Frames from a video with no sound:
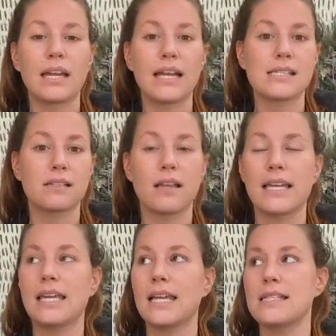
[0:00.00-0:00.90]
guess, to
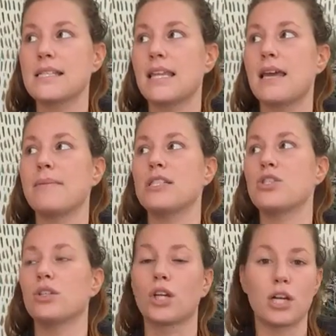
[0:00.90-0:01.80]
like get into them and
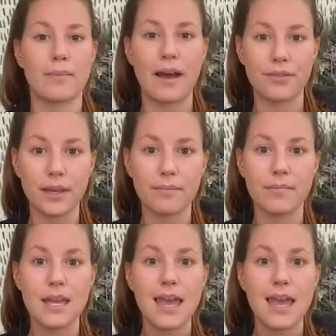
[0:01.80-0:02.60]
to learn about them.